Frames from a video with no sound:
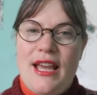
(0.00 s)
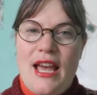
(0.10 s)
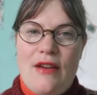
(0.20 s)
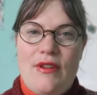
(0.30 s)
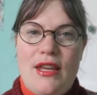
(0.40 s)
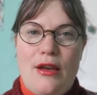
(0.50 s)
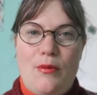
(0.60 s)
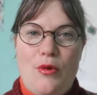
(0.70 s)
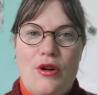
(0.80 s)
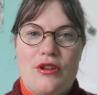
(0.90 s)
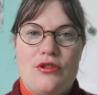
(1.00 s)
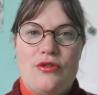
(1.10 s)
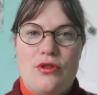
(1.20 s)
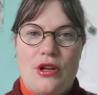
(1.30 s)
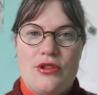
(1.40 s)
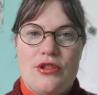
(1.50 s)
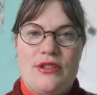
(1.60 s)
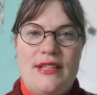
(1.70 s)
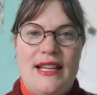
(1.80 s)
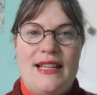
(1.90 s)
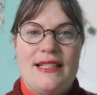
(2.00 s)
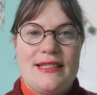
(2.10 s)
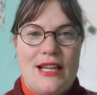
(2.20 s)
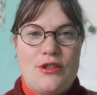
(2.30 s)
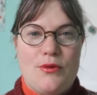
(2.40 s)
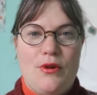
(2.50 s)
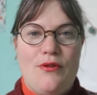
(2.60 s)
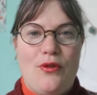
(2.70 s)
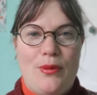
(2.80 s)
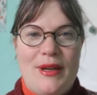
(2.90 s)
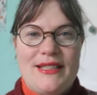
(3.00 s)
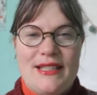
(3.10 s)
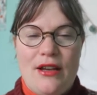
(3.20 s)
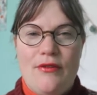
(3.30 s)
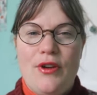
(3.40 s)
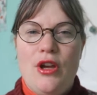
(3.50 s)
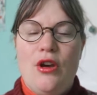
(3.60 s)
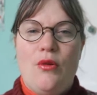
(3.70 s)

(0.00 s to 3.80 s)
having a more structured daily schedule for myself.